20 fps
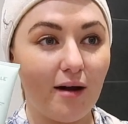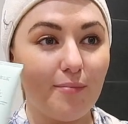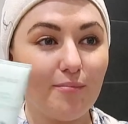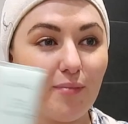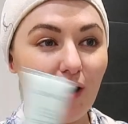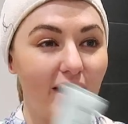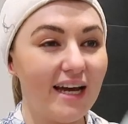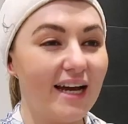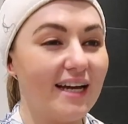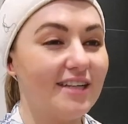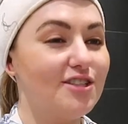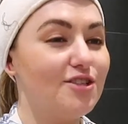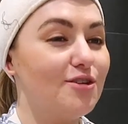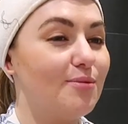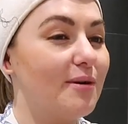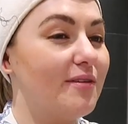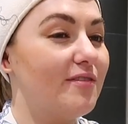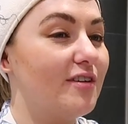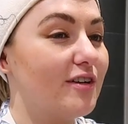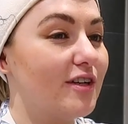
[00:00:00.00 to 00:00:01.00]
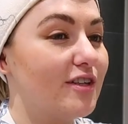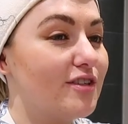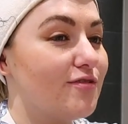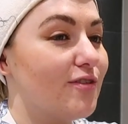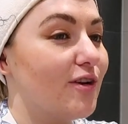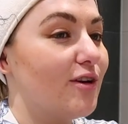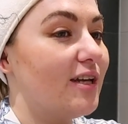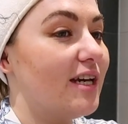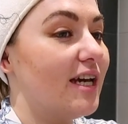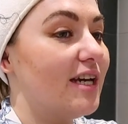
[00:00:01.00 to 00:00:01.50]
I might actually do a bit of
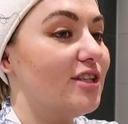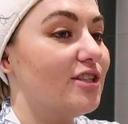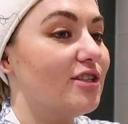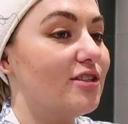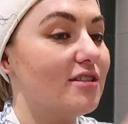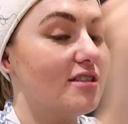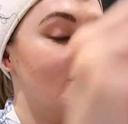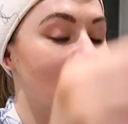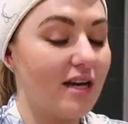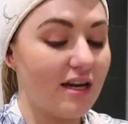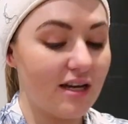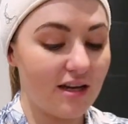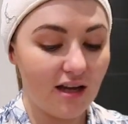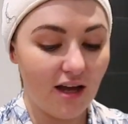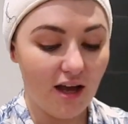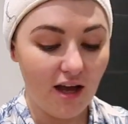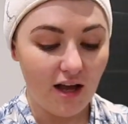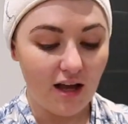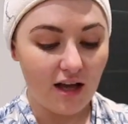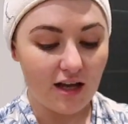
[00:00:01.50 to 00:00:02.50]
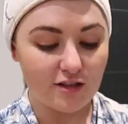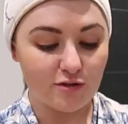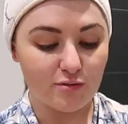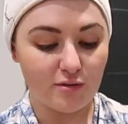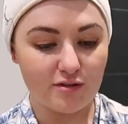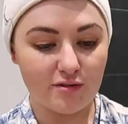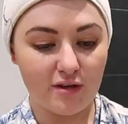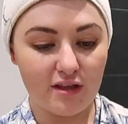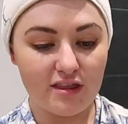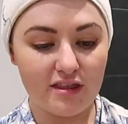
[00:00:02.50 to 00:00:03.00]
exfoliation today as
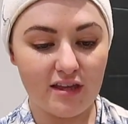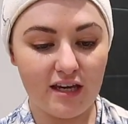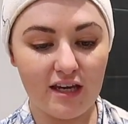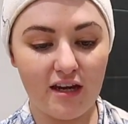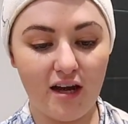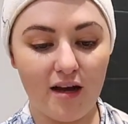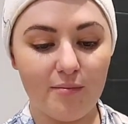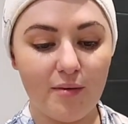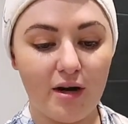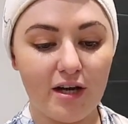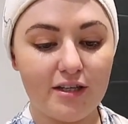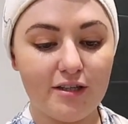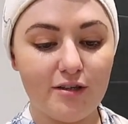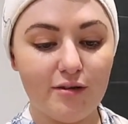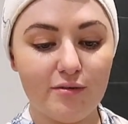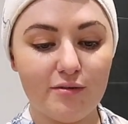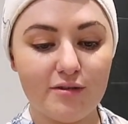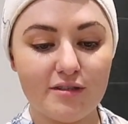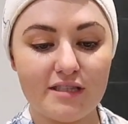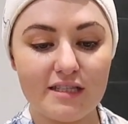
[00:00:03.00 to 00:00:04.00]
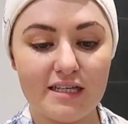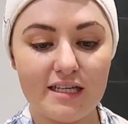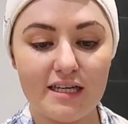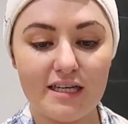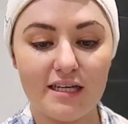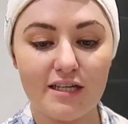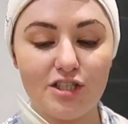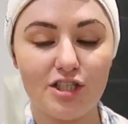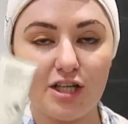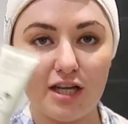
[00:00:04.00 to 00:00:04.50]
well, so I think I might use
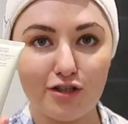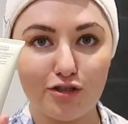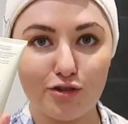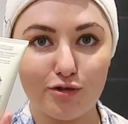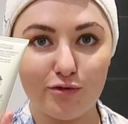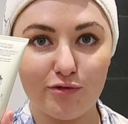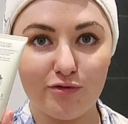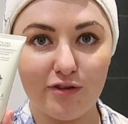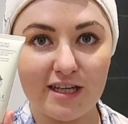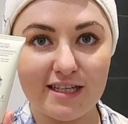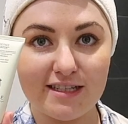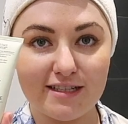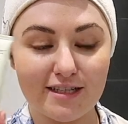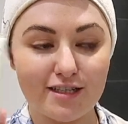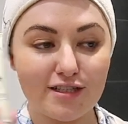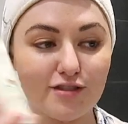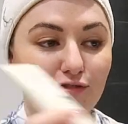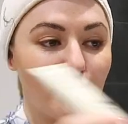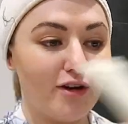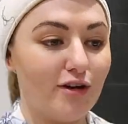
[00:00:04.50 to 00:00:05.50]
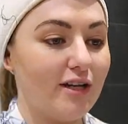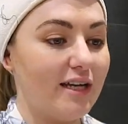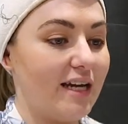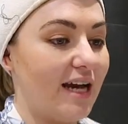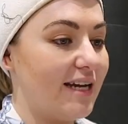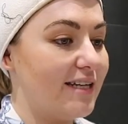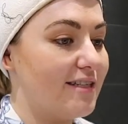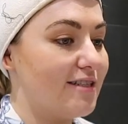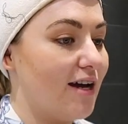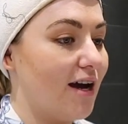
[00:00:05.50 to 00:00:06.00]
the Gentle Face
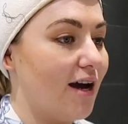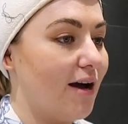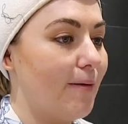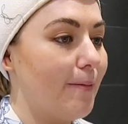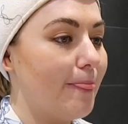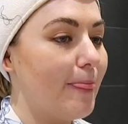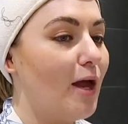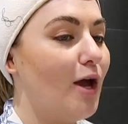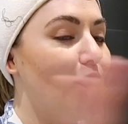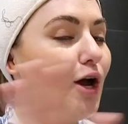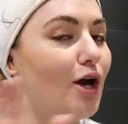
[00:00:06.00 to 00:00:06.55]
Exfoliator